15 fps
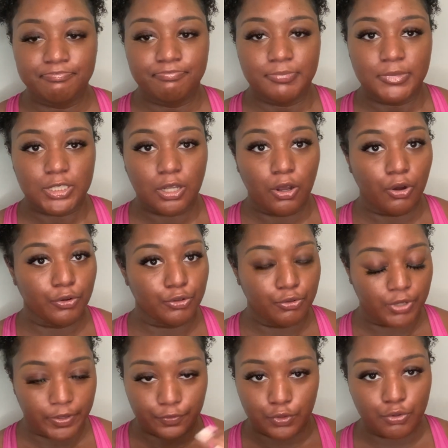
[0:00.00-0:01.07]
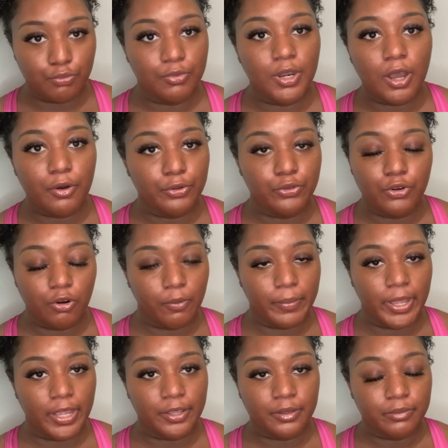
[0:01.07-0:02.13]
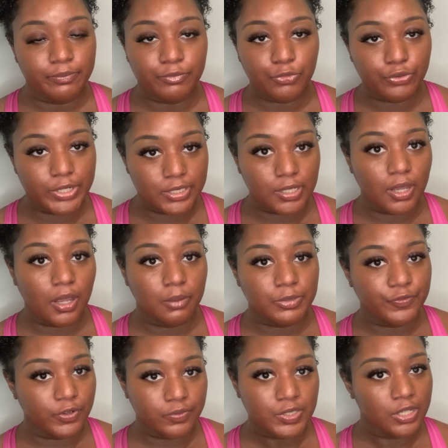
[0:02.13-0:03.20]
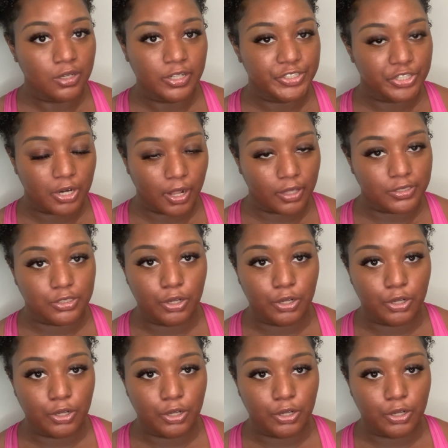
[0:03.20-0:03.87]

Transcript: So if you know you don't make 3 times $1,500,